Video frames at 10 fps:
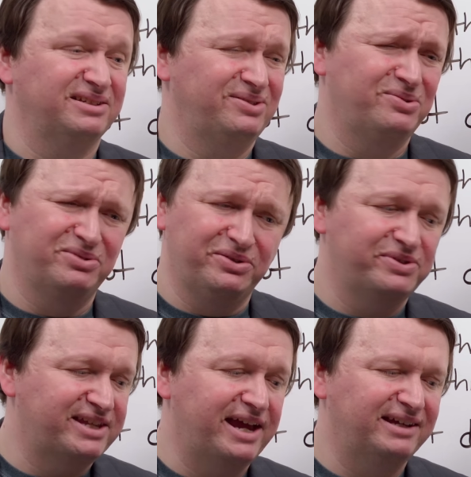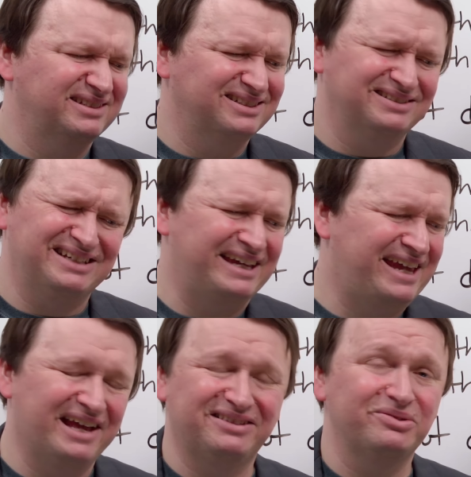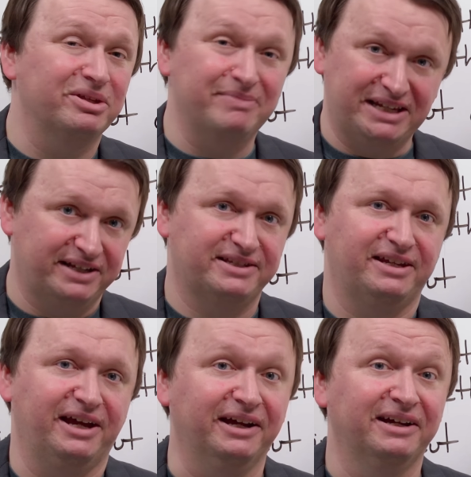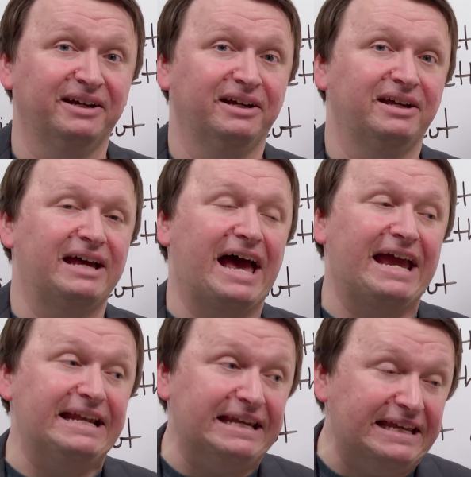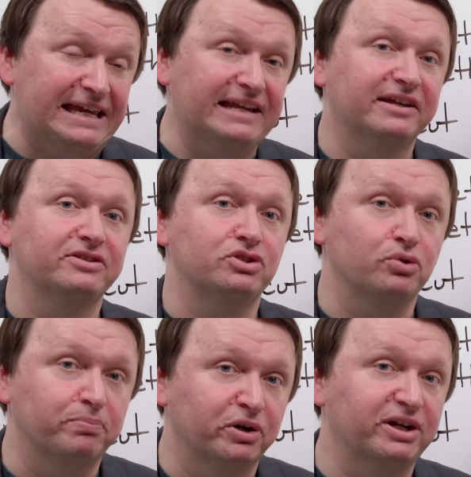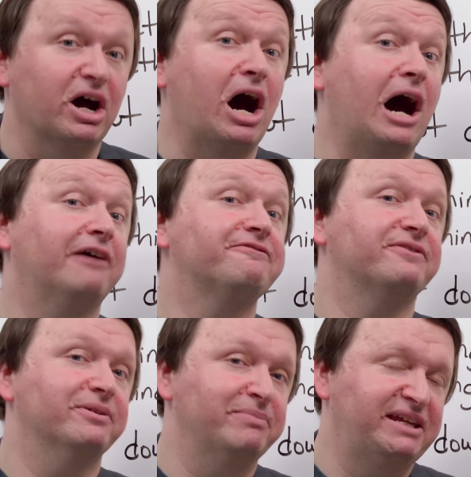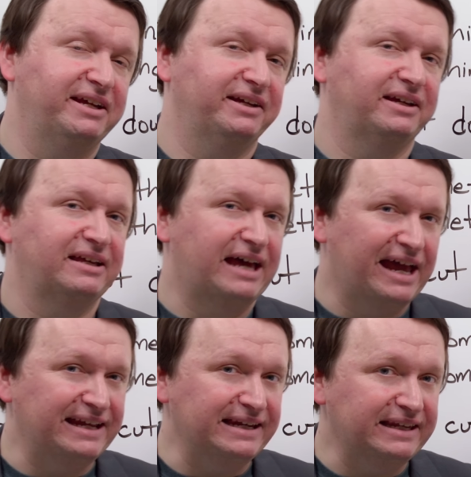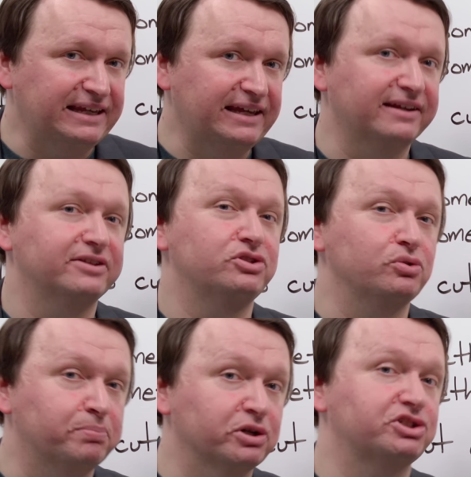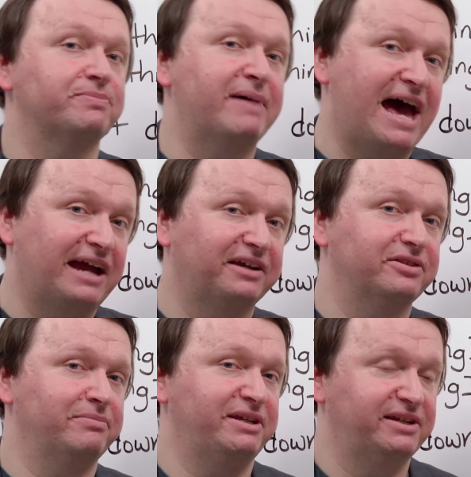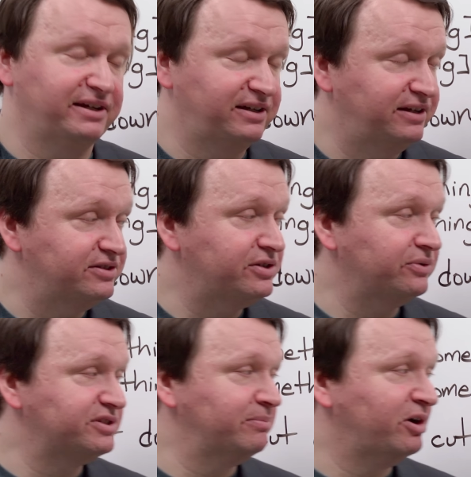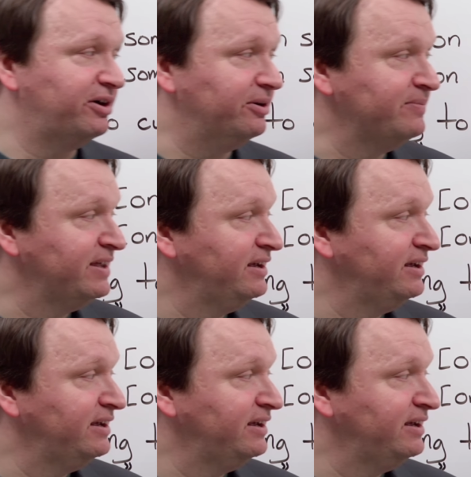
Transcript: You, you say, no, I can't do the meeting today. I need to put off the meeting. I need to push back the meeting until tomorrow.